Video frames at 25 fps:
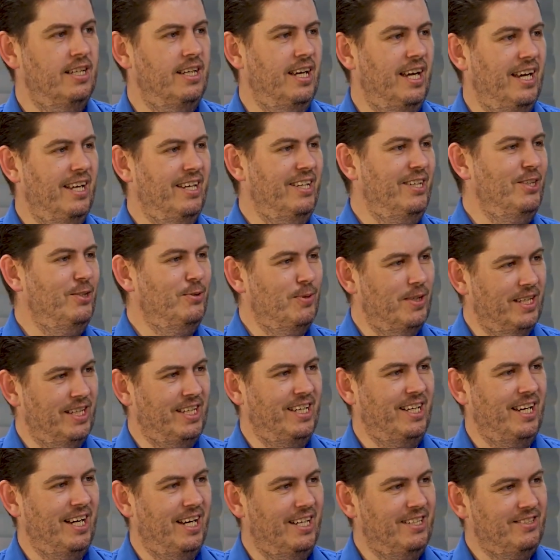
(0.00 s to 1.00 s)
and he's
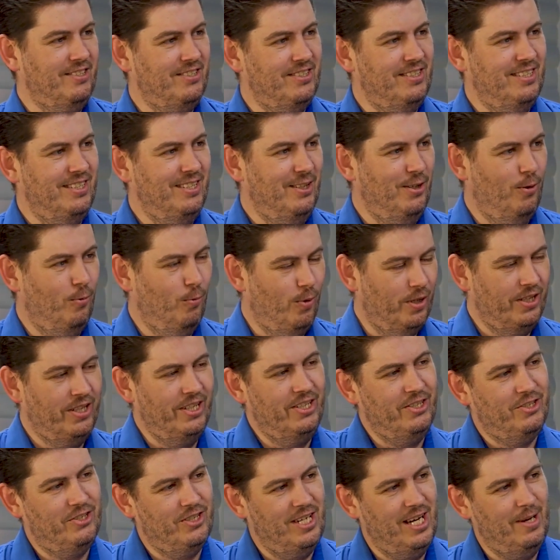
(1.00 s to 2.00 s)
working out what
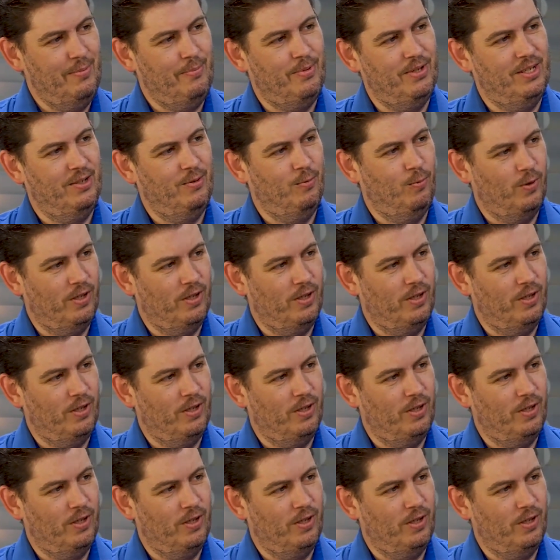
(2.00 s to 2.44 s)
needs to happen,